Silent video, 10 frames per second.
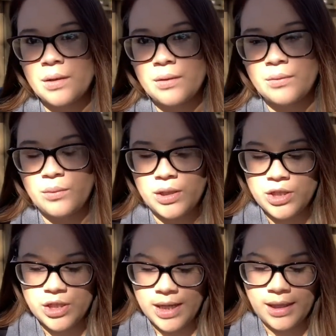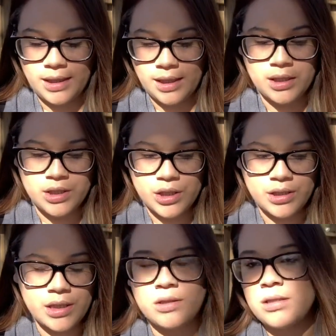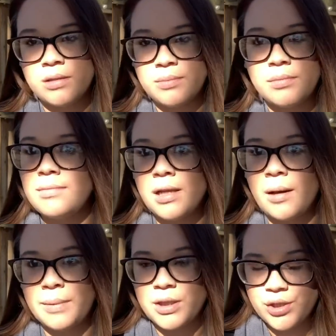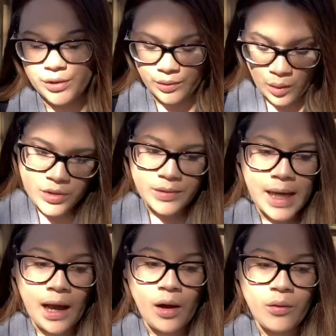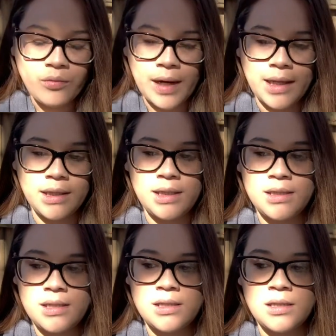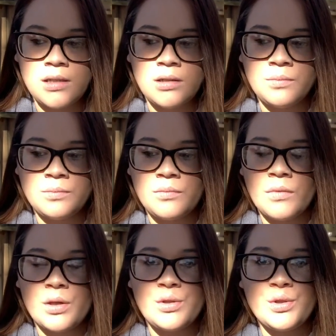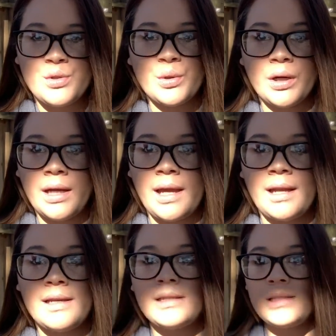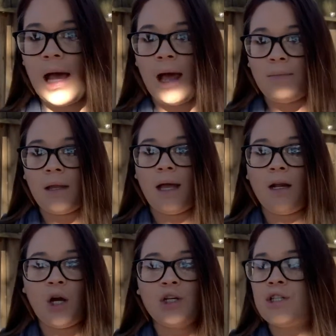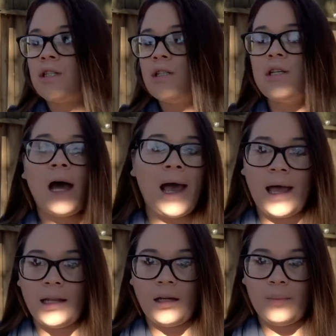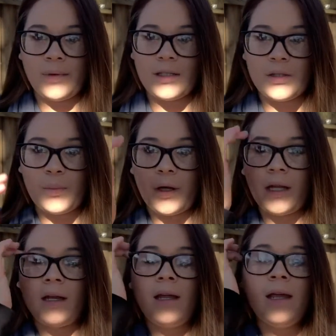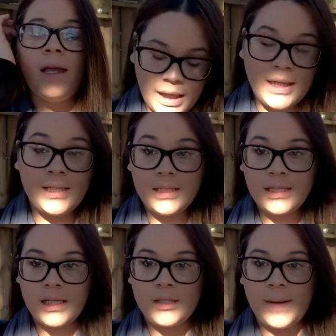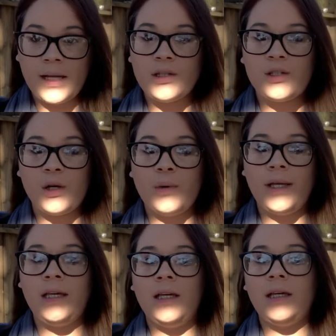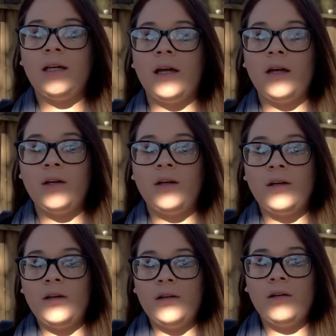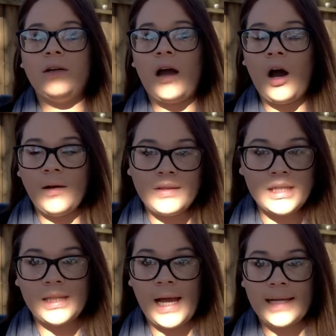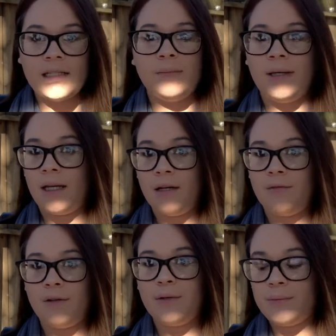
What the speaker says: which in the end turns out to not be true. So now Riley's story and his timeline are just not adding up at this point. And he's a suspect, so he obviously has to be interviewed.